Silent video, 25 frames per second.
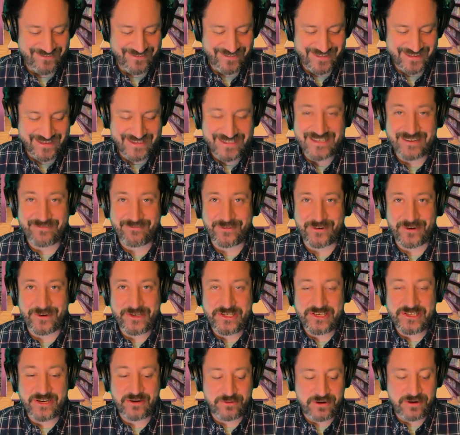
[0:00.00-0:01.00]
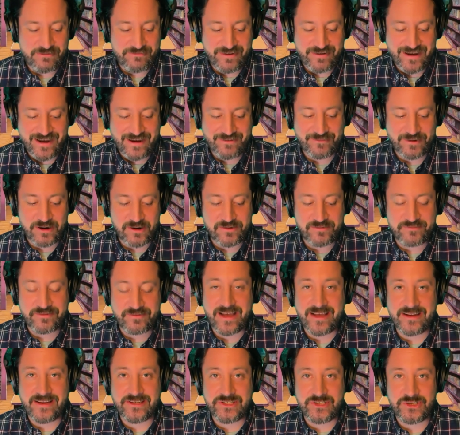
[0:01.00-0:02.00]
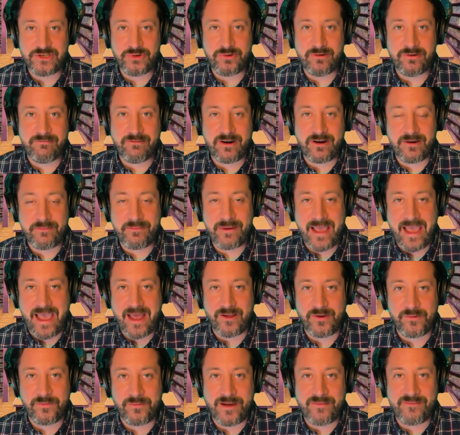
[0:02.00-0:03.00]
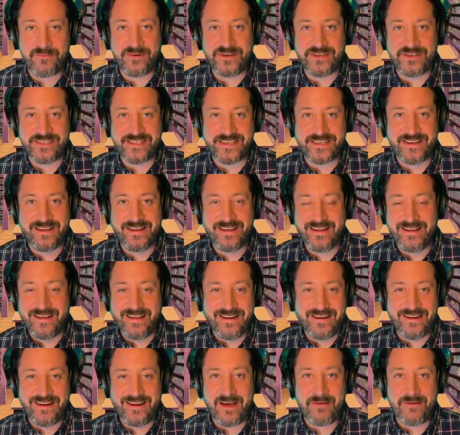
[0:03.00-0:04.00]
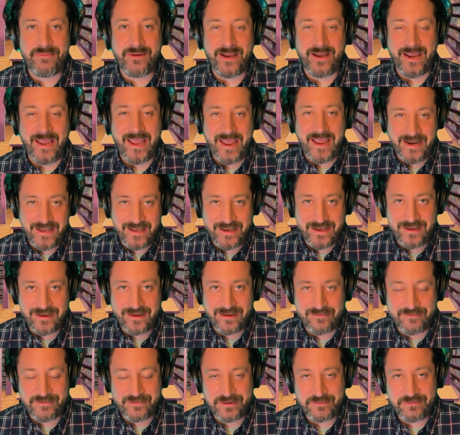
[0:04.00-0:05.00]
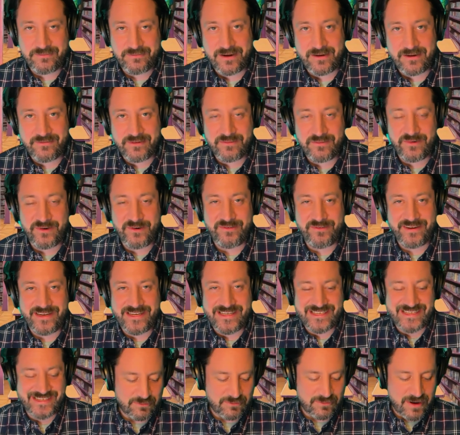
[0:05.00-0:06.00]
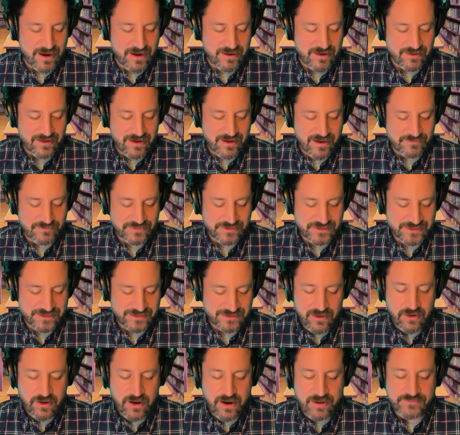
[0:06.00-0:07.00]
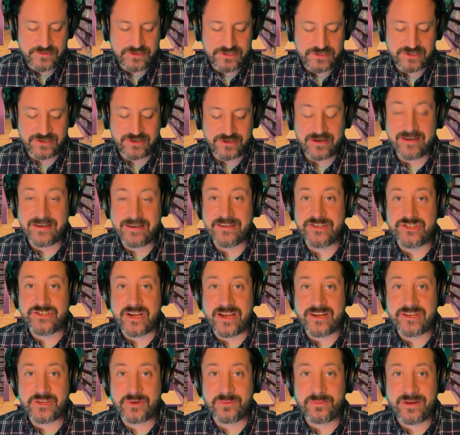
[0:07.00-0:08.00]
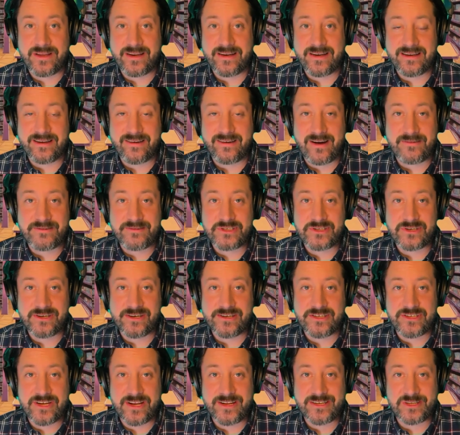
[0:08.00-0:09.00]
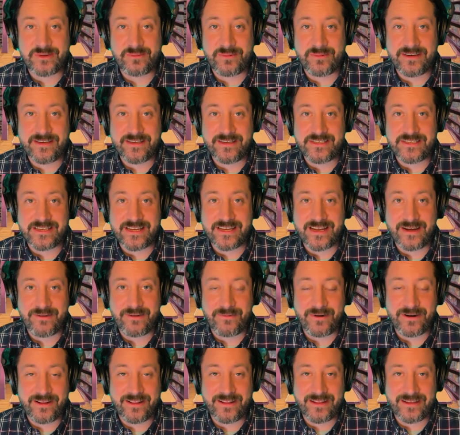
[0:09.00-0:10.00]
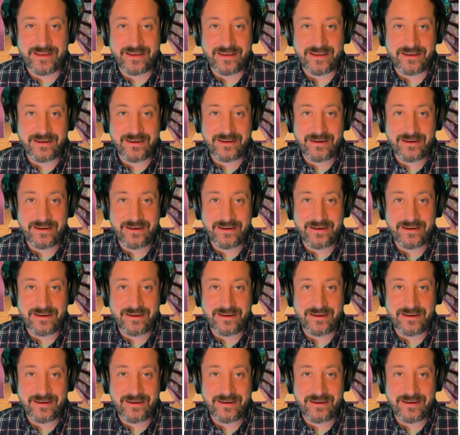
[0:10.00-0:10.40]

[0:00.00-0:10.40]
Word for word: it's the first year we've had two of our panel members not pick any of the movies. Runner-ups, Officer and a Gentleman. Officer and a Gentleman is one of the